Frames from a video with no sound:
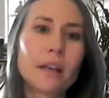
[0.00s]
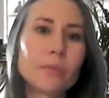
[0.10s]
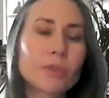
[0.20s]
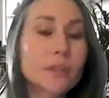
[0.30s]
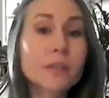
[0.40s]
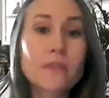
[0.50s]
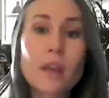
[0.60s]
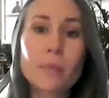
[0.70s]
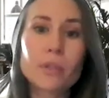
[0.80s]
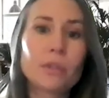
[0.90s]
um, just love
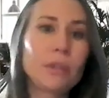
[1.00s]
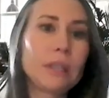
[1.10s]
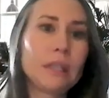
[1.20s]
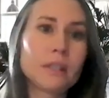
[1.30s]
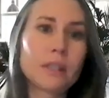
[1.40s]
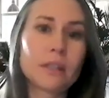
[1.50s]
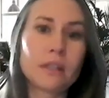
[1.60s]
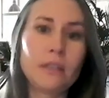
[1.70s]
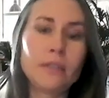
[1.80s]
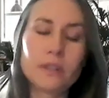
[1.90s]
the opportunity
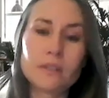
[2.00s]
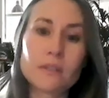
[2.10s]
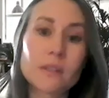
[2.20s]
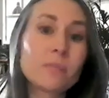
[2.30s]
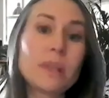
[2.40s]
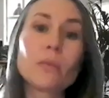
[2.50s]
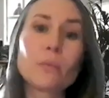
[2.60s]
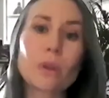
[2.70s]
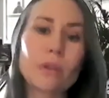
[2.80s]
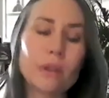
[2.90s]
to even
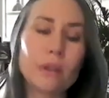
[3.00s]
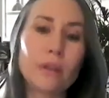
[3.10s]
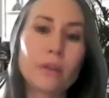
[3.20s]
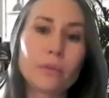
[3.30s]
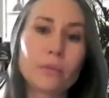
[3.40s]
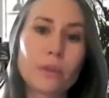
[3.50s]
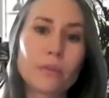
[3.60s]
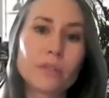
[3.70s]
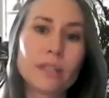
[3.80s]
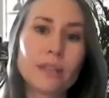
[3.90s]
speak with you know with
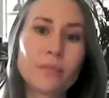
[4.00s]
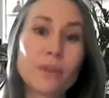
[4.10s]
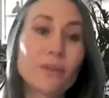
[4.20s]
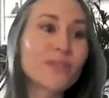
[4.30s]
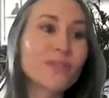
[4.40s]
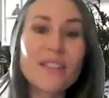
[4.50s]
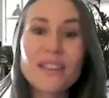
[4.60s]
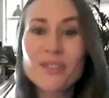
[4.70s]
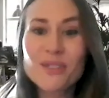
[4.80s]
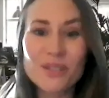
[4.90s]
your team, whether it's five
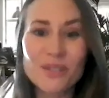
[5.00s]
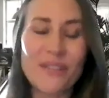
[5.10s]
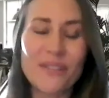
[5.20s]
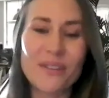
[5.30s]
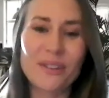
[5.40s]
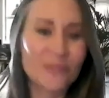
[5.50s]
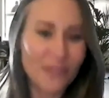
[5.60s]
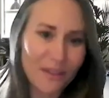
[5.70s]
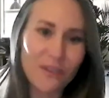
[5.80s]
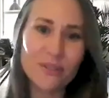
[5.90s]
agents or 500.
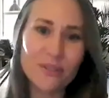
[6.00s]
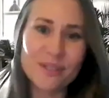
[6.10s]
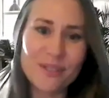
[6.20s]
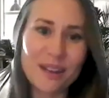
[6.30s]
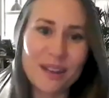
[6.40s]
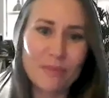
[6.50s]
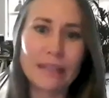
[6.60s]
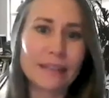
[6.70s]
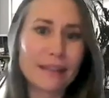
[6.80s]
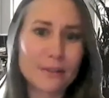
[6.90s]
500 is
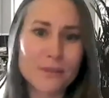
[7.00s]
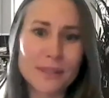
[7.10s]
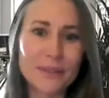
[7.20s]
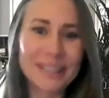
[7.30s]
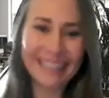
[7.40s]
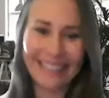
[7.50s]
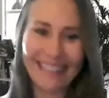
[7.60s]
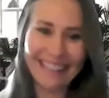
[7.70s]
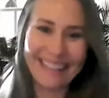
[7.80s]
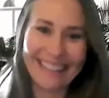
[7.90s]
great. Hmm. Also,